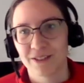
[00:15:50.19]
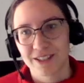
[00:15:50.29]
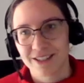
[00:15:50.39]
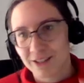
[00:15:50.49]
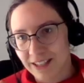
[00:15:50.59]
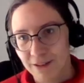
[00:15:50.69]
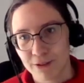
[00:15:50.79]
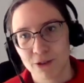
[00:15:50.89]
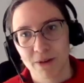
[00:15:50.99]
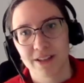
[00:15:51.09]
it just gives
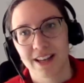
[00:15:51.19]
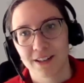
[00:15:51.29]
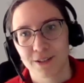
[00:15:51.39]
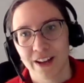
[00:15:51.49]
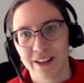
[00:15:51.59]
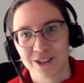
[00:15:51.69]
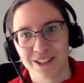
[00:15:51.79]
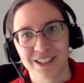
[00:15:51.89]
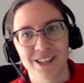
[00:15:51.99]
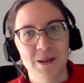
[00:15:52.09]
you so much
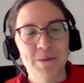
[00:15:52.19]
satisfaction.